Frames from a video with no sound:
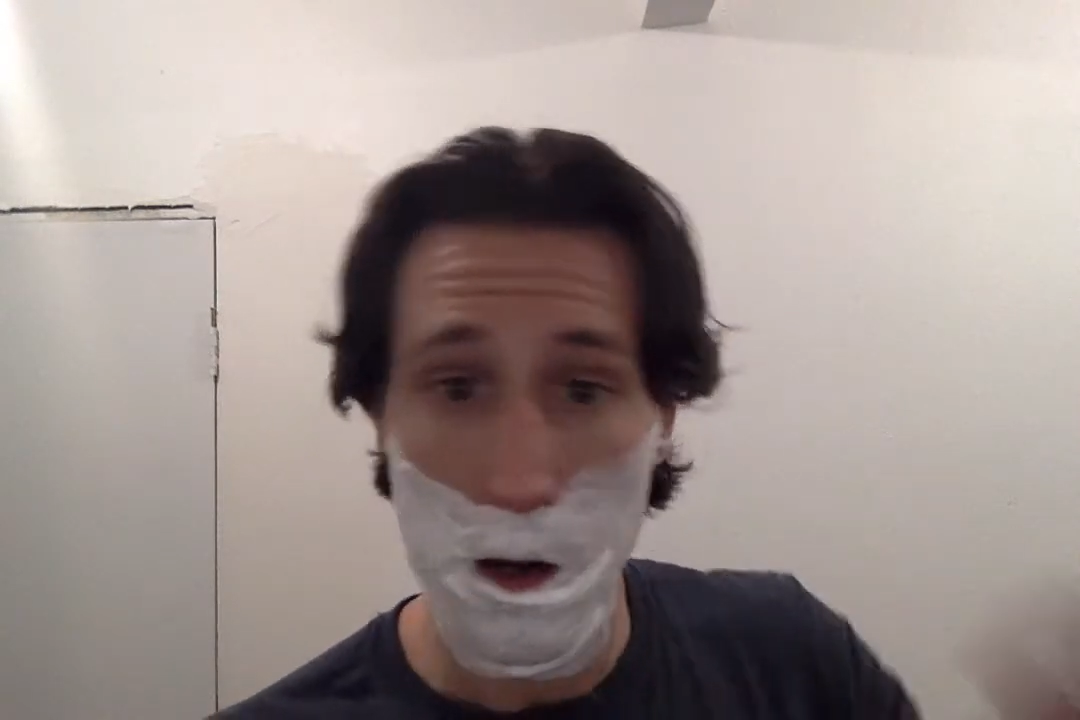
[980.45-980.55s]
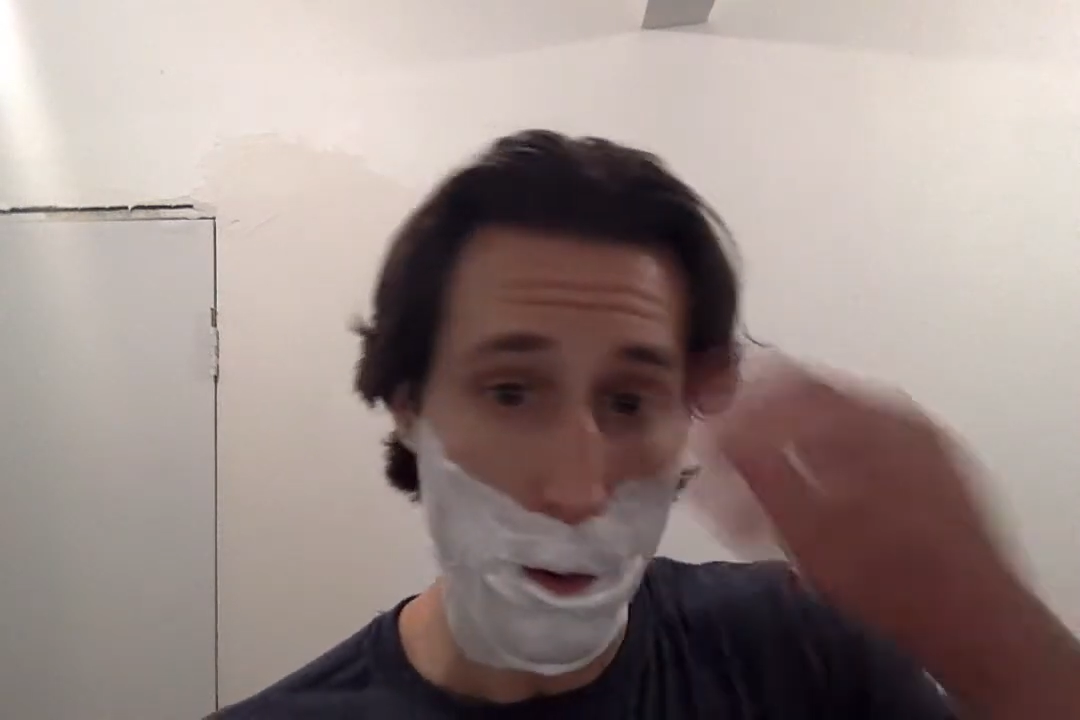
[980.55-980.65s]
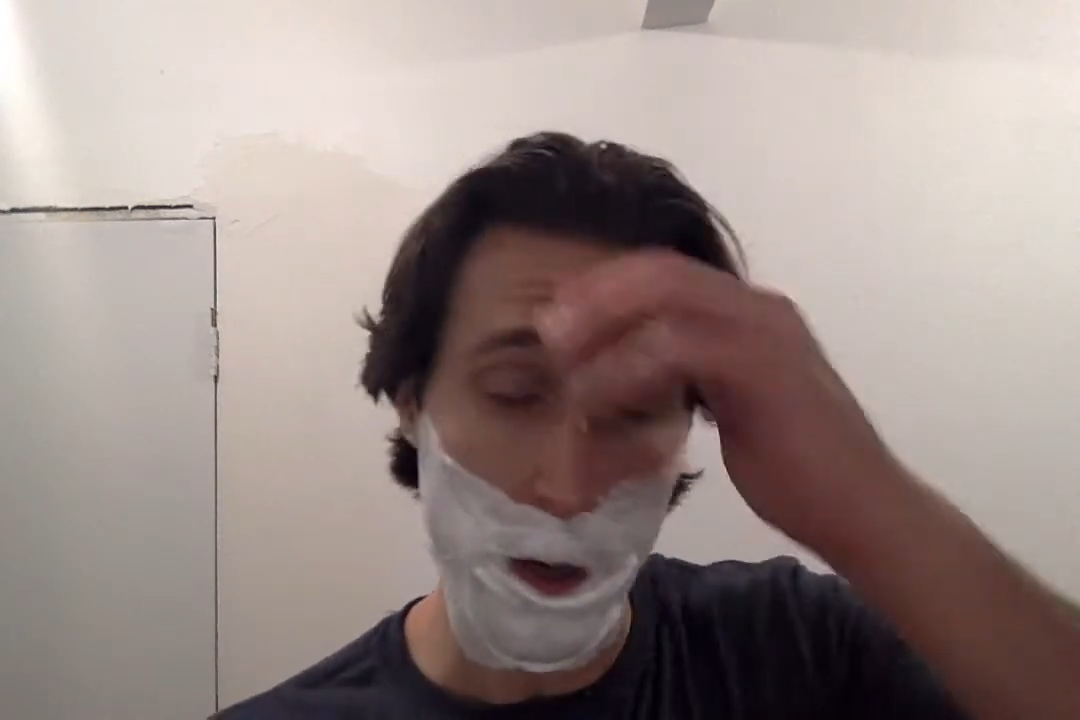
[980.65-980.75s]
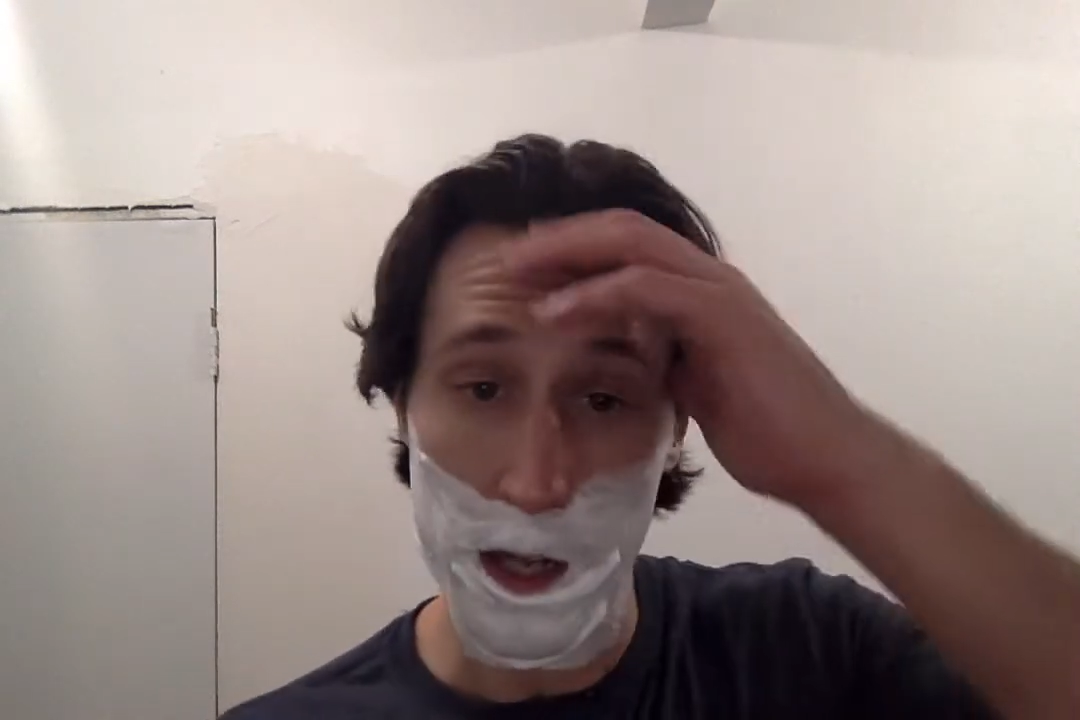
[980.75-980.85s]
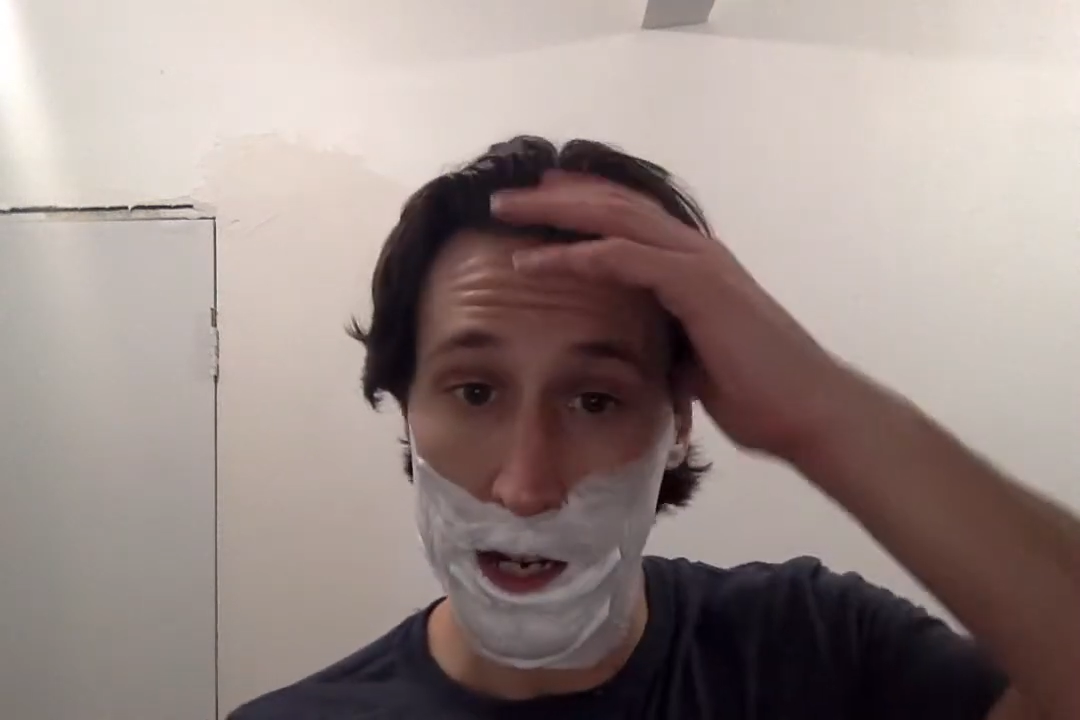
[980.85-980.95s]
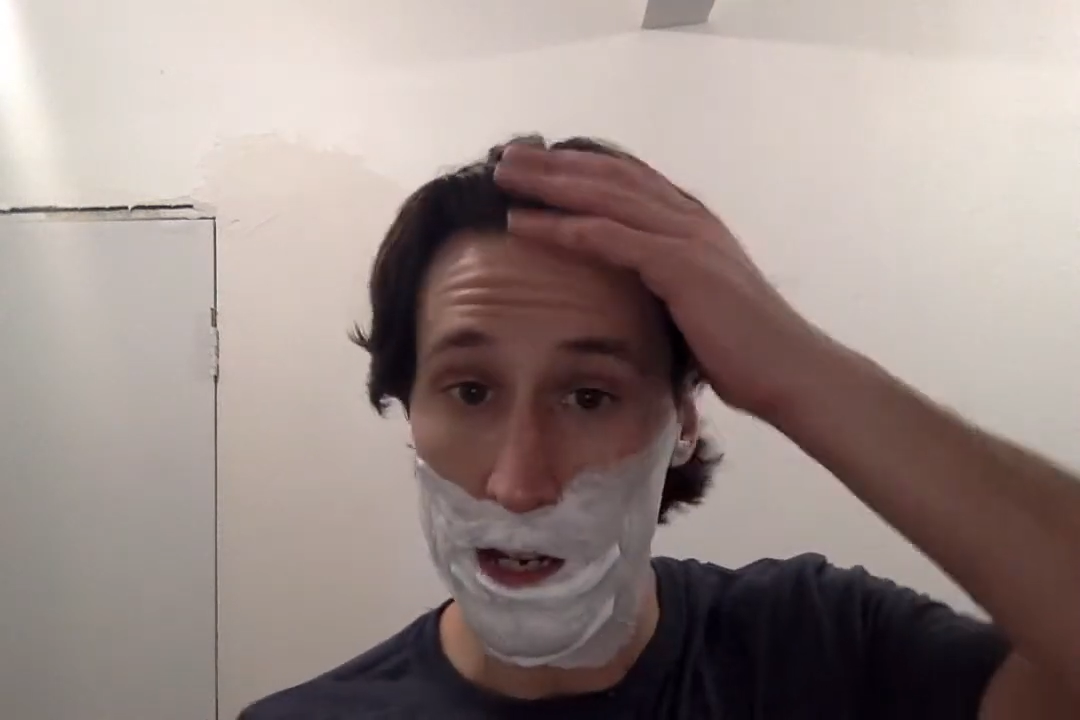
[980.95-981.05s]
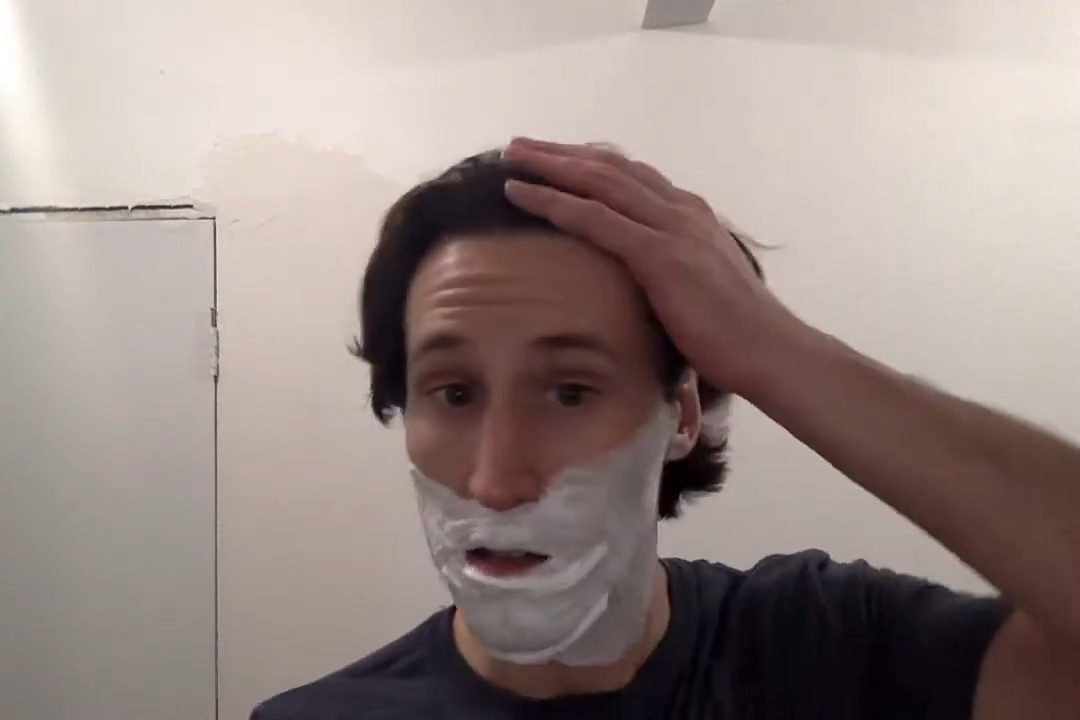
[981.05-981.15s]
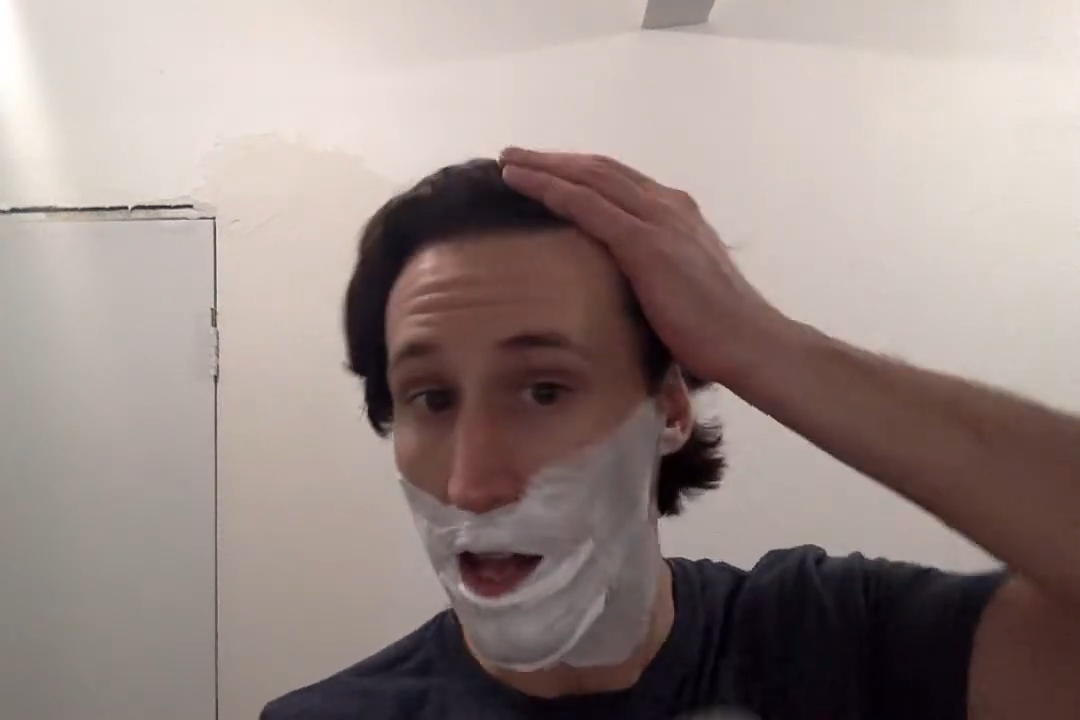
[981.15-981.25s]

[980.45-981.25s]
really does